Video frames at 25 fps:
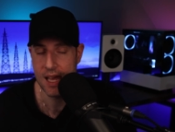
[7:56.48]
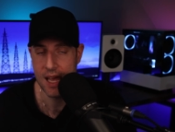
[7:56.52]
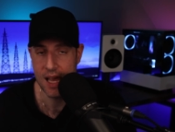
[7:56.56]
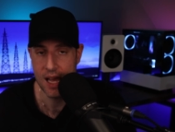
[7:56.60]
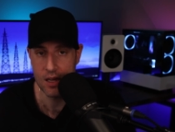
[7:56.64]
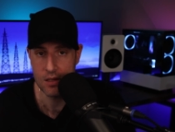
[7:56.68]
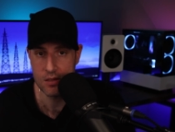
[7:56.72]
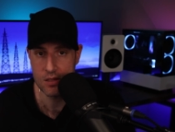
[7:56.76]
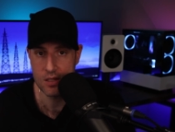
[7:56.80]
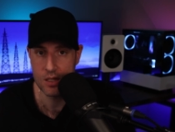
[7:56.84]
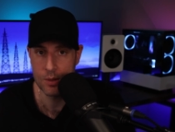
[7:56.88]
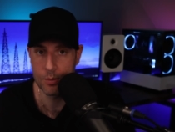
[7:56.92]

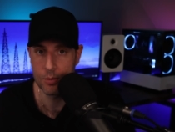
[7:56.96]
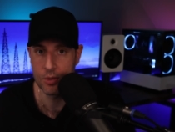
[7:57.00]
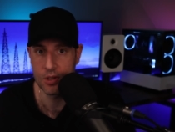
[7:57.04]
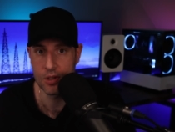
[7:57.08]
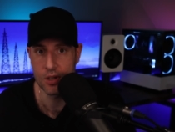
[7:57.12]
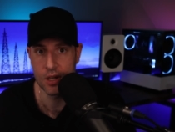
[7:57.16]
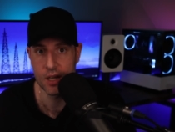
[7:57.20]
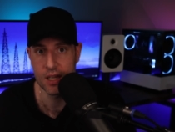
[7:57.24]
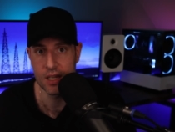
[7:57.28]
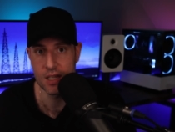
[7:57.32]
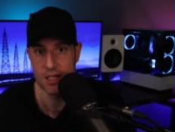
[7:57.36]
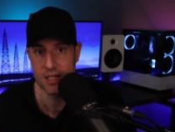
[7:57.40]
how
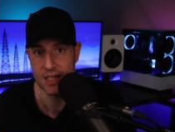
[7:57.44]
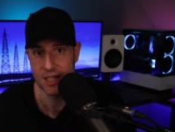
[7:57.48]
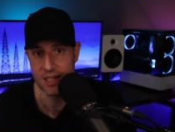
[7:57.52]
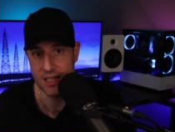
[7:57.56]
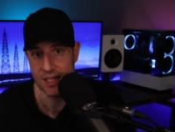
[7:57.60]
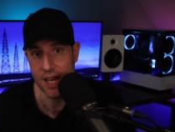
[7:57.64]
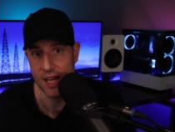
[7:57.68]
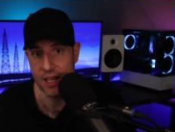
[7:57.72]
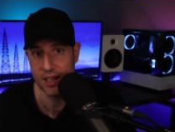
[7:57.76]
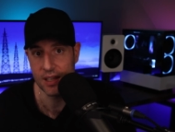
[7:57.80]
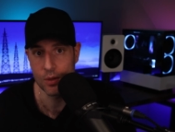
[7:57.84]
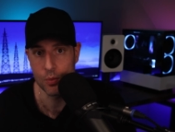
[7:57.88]
similar it is,
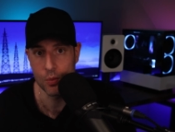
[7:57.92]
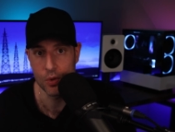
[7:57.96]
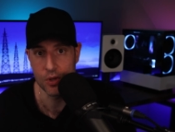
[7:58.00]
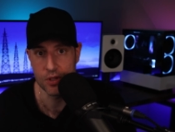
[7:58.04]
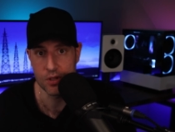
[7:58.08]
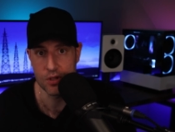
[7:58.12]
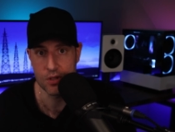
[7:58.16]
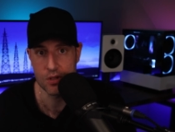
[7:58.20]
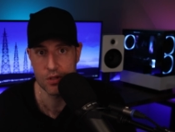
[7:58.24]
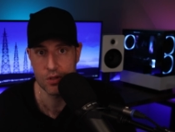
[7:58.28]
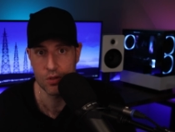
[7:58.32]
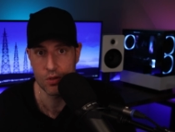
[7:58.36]
exactly what
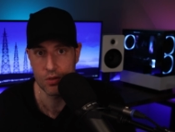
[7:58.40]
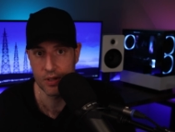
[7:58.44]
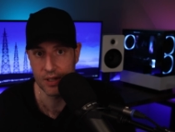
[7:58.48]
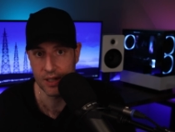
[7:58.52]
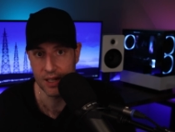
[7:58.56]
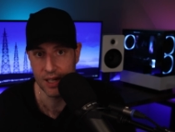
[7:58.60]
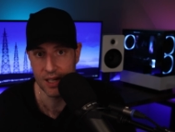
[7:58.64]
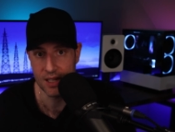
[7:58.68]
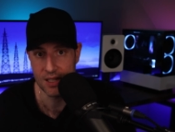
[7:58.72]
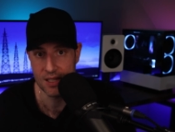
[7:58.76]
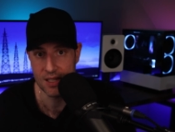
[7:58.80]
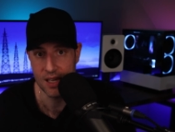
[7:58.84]
you're
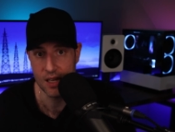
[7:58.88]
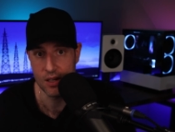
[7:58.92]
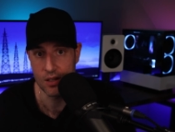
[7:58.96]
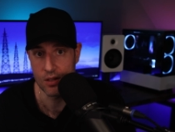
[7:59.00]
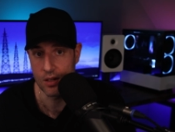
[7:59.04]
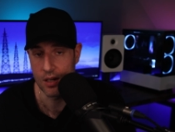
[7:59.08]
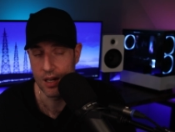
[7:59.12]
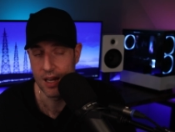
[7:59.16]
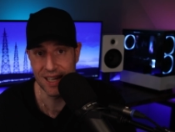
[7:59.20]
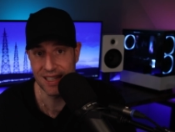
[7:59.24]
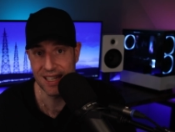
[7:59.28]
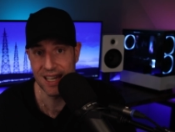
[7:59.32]
storing,
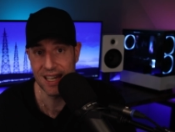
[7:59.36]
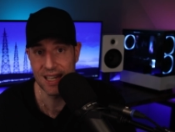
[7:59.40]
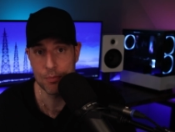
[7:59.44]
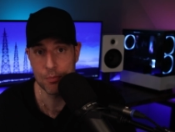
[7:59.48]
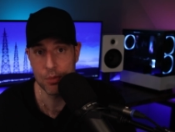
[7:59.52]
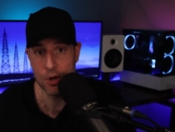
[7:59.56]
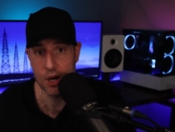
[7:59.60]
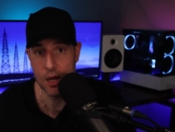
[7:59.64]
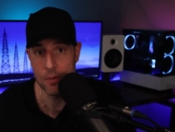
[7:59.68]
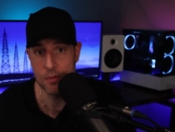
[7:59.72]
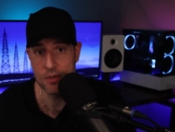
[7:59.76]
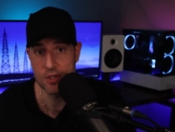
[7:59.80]
etc. I can't
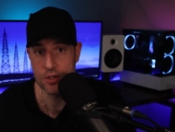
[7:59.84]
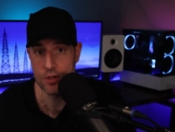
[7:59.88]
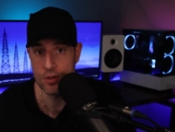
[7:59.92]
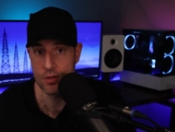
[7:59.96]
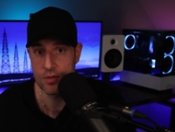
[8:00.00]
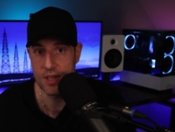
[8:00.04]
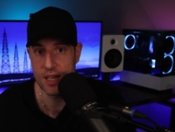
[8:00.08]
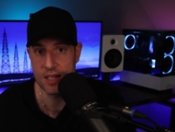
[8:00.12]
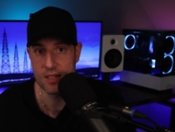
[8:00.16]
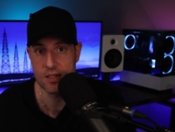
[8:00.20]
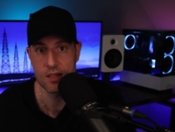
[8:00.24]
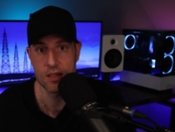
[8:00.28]
promise
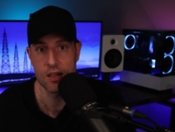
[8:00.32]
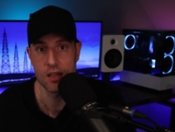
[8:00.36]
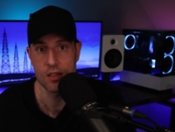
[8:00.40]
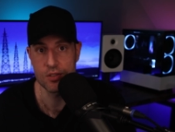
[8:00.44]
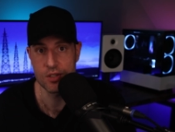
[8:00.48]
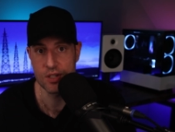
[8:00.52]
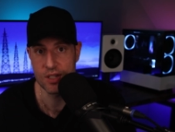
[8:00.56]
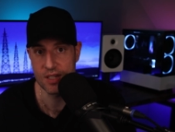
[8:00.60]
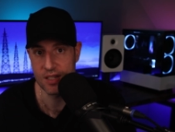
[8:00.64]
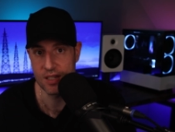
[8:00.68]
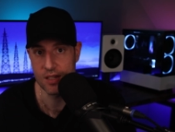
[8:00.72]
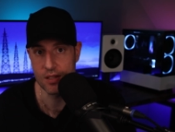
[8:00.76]
you that
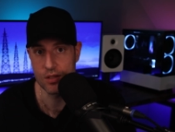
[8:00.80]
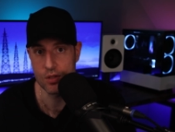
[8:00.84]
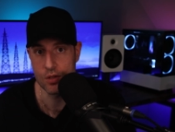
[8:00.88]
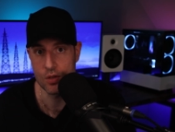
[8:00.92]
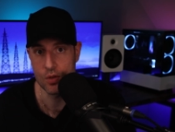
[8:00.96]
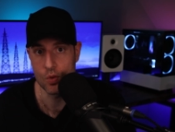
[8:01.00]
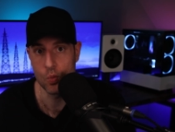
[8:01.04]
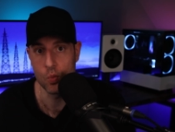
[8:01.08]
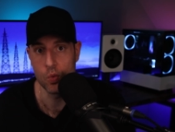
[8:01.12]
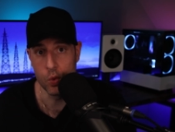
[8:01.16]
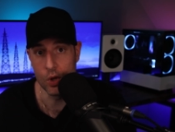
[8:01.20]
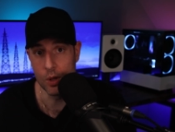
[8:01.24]
Synology
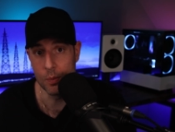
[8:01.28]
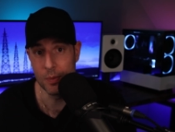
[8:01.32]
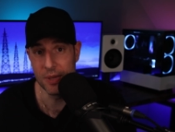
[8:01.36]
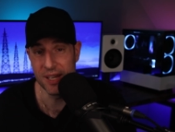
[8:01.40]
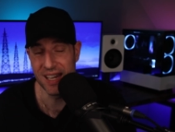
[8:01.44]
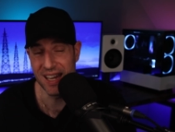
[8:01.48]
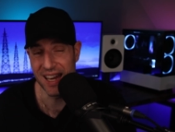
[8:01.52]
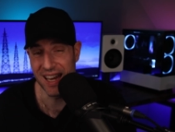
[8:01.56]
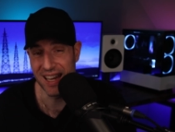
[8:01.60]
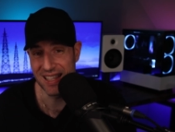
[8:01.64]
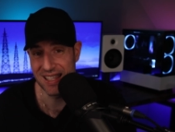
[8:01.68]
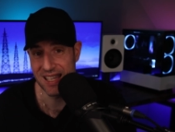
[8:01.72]
C2 will
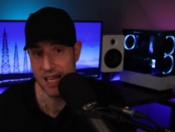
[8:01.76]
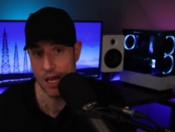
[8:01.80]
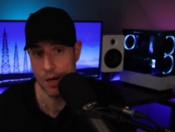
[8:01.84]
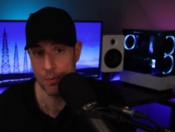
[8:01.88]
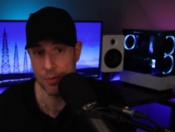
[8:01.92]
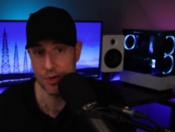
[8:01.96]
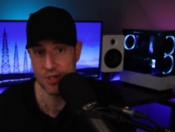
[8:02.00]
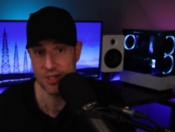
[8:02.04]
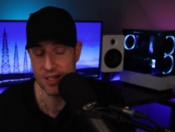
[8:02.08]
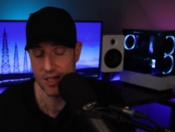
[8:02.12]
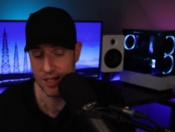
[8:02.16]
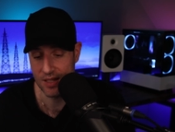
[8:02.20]
be a
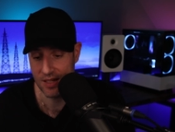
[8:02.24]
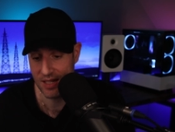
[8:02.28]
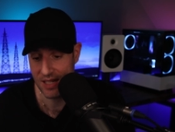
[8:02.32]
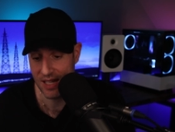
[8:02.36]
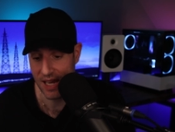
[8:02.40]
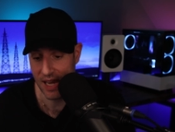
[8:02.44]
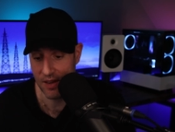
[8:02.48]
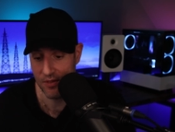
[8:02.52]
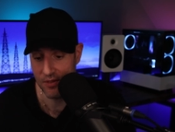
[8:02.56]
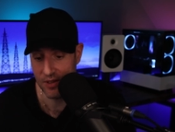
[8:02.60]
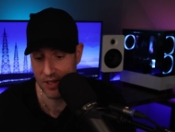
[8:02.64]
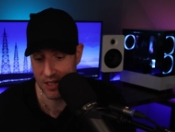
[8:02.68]
10%
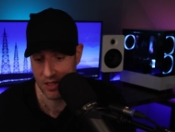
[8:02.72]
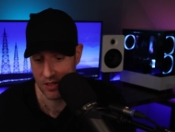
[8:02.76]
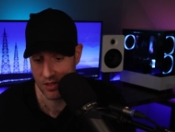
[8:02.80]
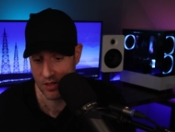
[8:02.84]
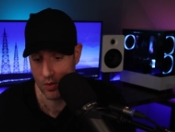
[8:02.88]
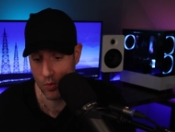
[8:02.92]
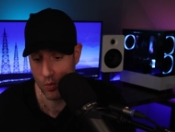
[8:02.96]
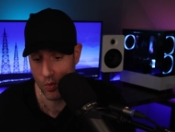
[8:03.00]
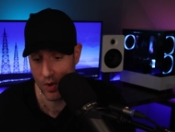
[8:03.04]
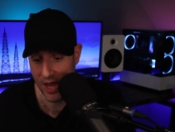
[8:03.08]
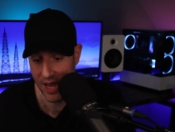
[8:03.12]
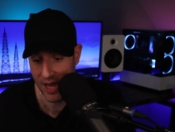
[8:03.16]
savings
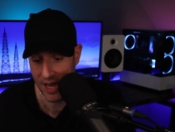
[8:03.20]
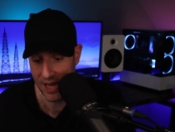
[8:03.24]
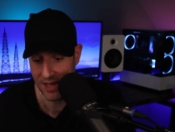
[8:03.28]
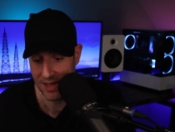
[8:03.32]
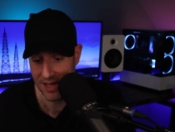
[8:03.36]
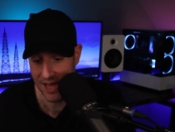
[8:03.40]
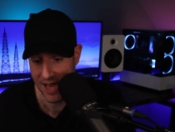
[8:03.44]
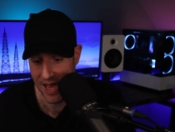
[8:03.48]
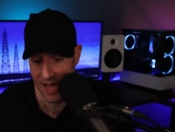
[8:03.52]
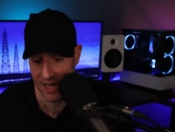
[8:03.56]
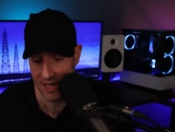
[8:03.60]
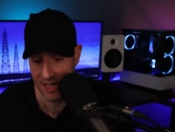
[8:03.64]
the way
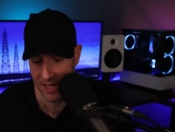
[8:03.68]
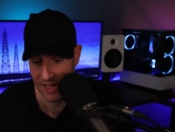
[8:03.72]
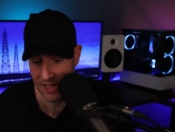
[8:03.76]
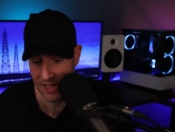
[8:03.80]
that